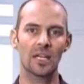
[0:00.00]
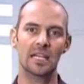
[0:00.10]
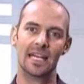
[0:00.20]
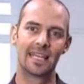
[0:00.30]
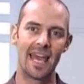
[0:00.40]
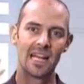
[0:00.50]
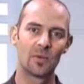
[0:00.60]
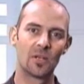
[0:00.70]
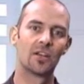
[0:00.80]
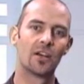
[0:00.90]
Again, I'm
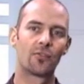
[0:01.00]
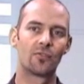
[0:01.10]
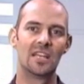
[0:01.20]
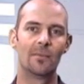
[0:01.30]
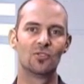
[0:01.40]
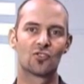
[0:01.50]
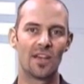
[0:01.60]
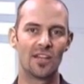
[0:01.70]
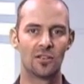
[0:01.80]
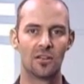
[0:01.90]
going to go through a
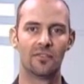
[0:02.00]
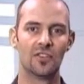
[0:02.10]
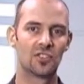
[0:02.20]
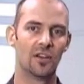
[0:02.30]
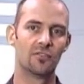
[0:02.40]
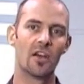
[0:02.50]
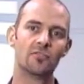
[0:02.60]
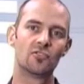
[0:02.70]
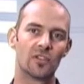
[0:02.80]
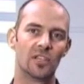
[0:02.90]
demonstration of this, so don't
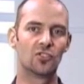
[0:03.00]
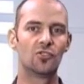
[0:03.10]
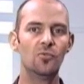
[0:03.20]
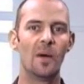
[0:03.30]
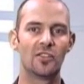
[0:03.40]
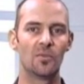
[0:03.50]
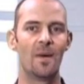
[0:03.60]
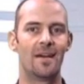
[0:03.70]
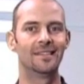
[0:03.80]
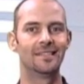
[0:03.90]
stress too much
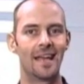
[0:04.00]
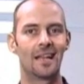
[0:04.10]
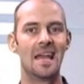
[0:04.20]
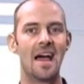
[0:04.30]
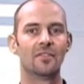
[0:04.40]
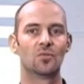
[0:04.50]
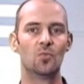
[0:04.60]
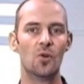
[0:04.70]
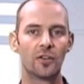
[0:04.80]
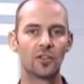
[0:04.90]
about exactly how this
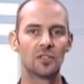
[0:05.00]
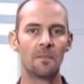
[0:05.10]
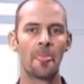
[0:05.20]
works.